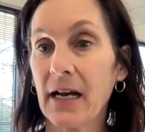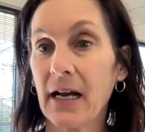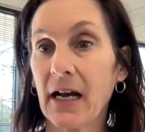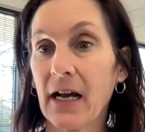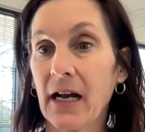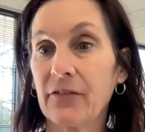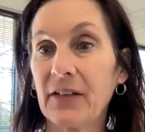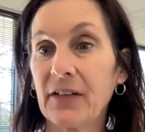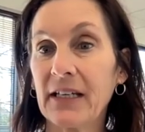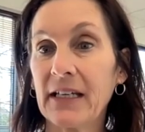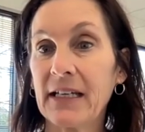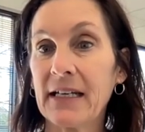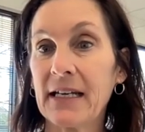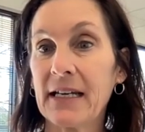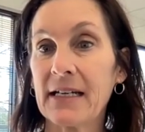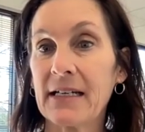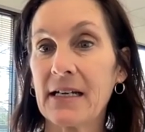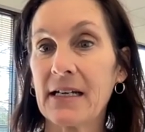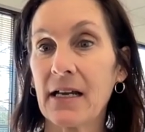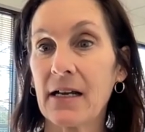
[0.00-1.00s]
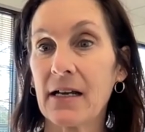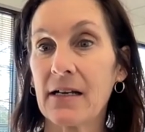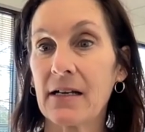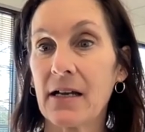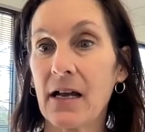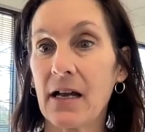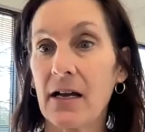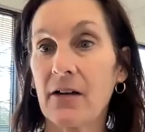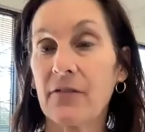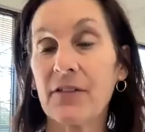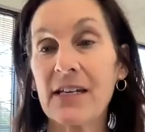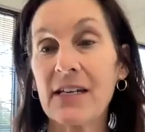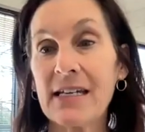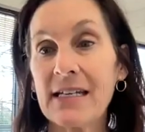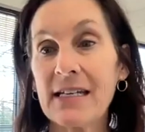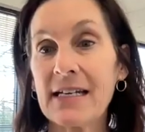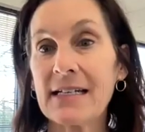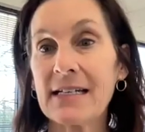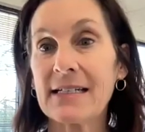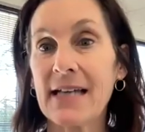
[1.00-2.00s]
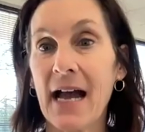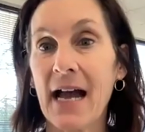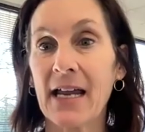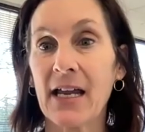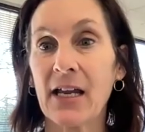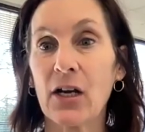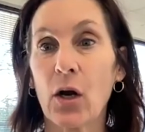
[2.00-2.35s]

of eating diet